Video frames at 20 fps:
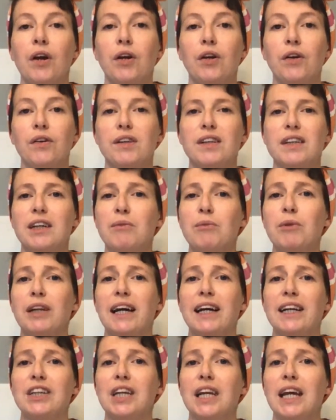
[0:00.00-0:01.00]
Your team will
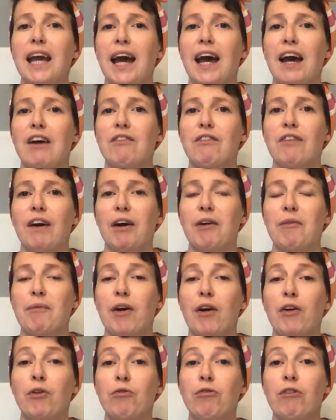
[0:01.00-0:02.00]
actually have
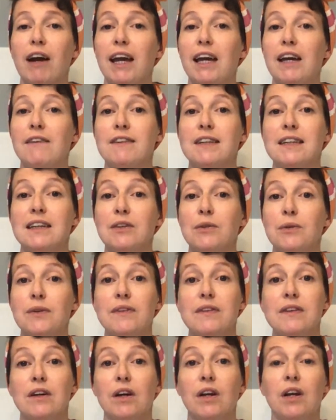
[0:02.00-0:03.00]
an array of
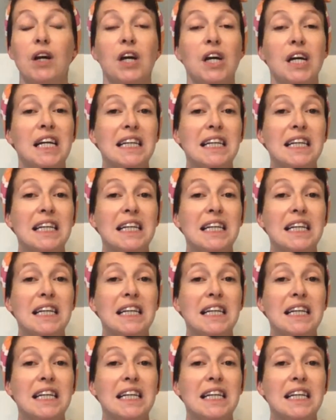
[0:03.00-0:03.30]
skills that